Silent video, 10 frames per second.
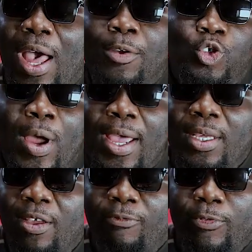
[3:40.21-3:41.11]
I'll try,
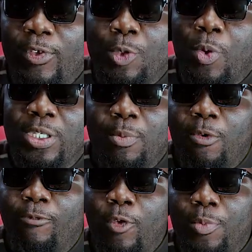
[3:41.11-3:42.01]
if it's
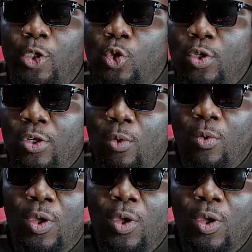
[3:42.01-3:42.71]
possible for me to, you know,